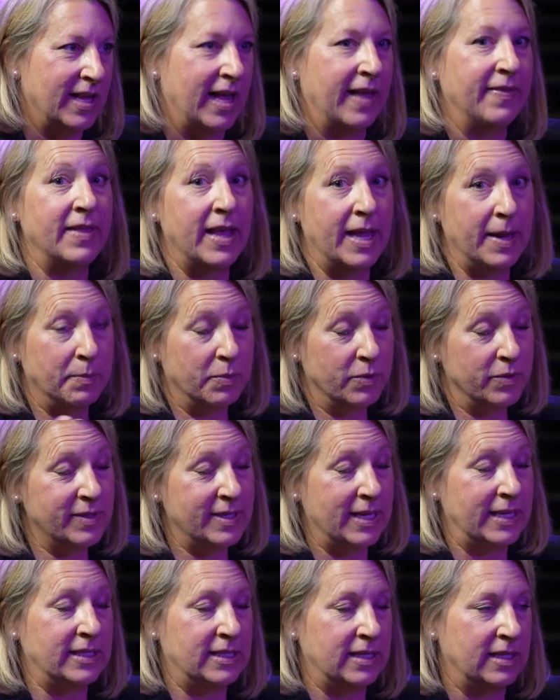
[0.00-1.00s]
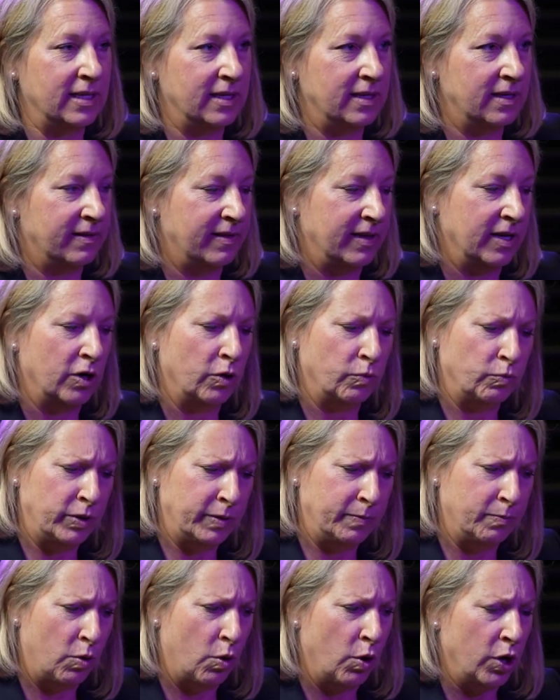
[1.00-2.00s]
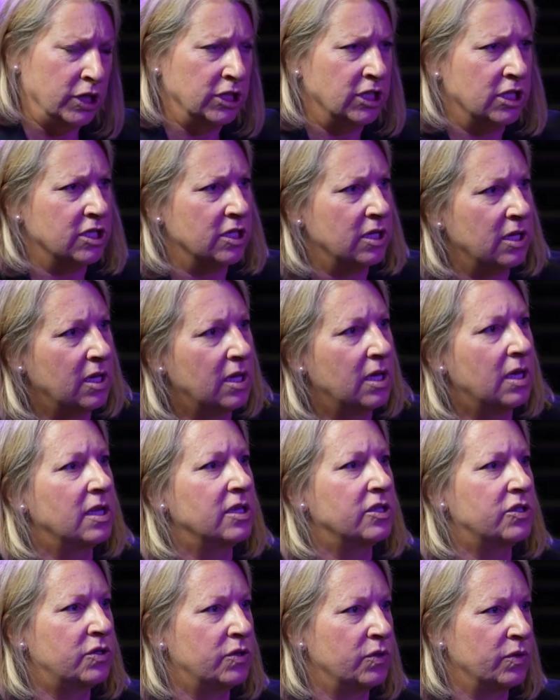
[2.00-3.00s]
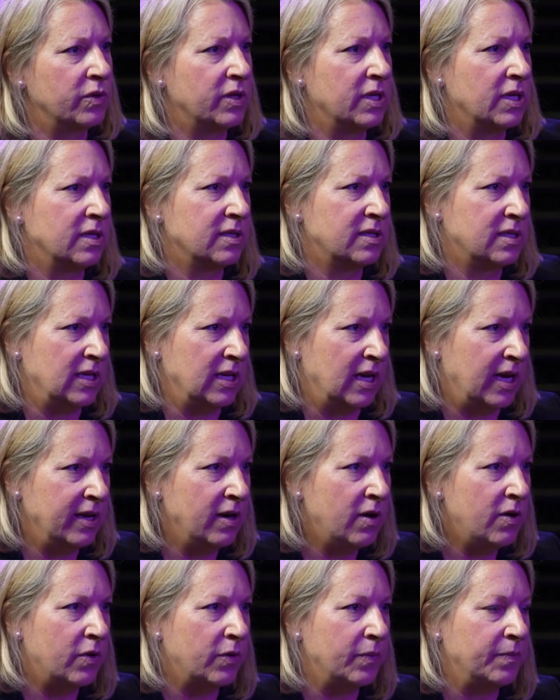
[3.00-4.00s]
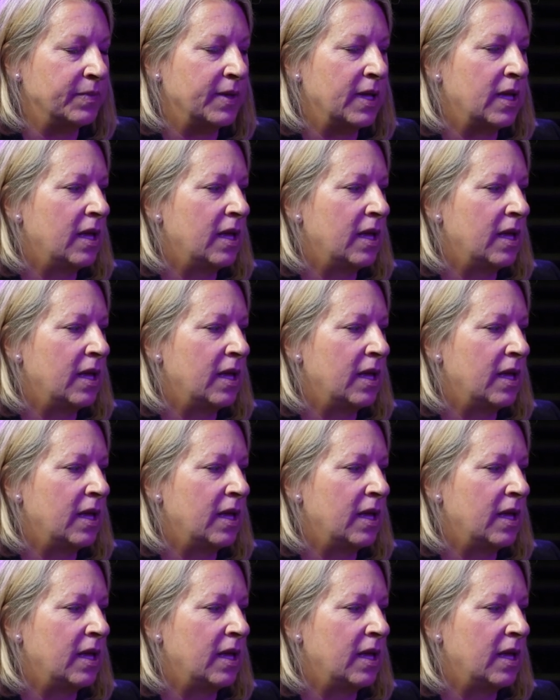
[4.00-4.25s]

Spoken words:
and they presented their reports to the CIO.